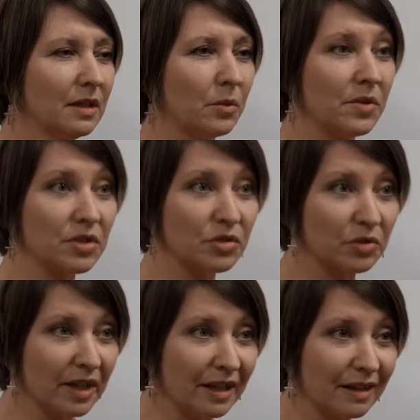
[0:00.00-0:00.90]
with
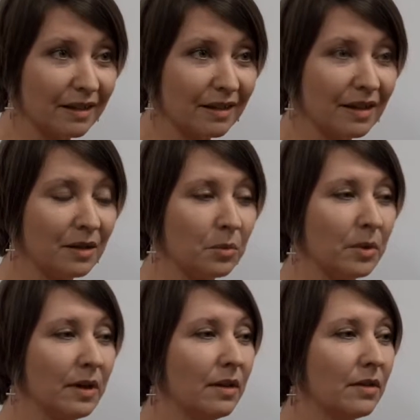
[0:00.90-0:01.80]
strength and
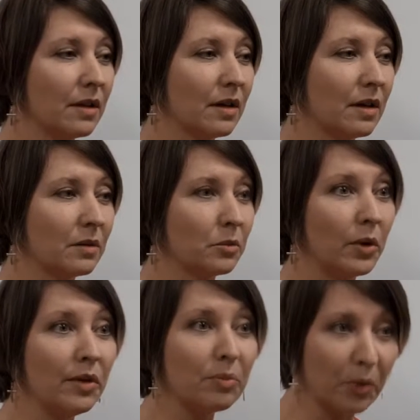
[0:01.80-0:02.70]

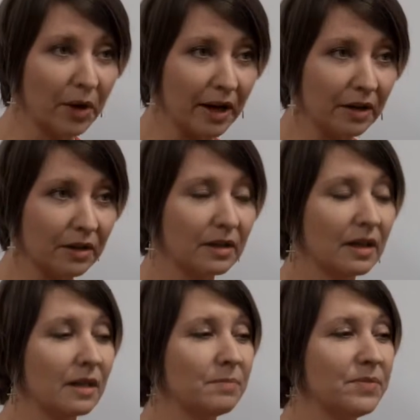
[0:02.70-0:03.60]
with prayer,
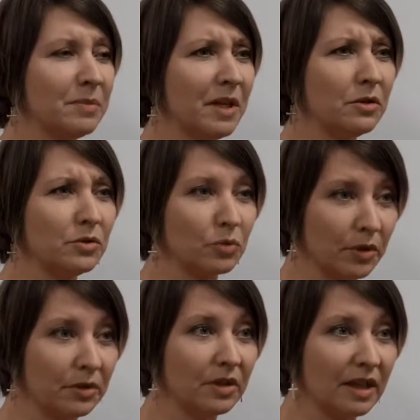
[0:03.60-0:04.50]
somebody who's
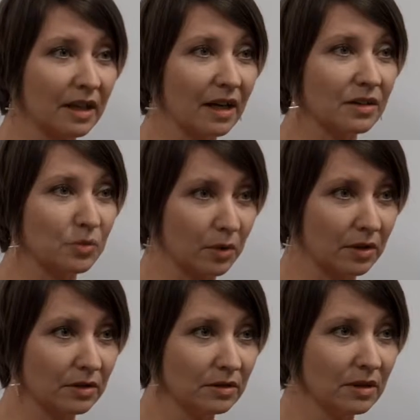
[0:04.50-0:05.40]
rooted in God's
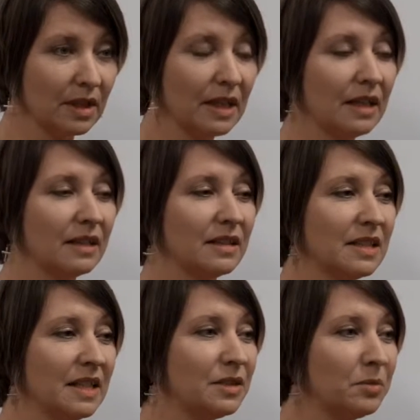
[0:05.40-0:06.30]
word.
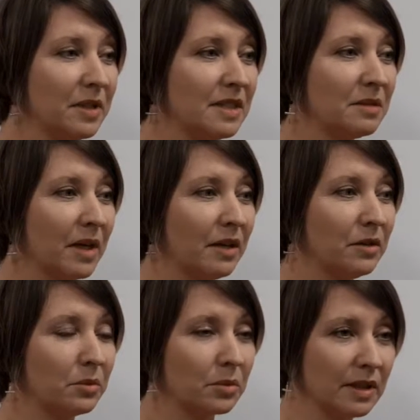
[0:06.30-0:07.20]
This needs to be
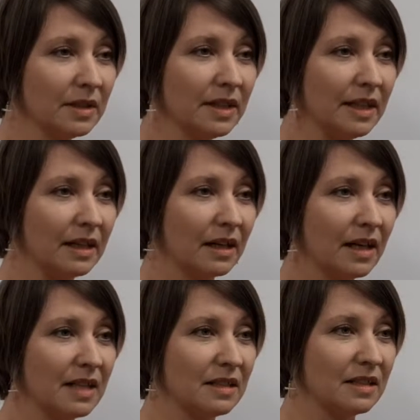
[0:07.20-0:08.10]
somebody who really
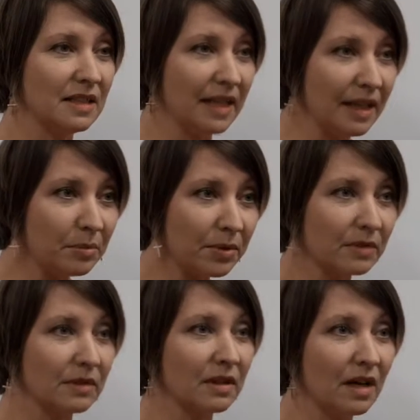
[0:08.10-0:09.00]
has a deep,
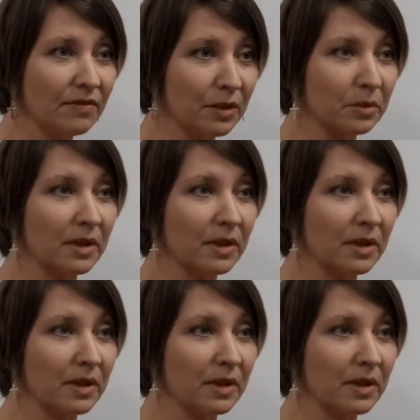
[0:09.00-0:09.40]
loving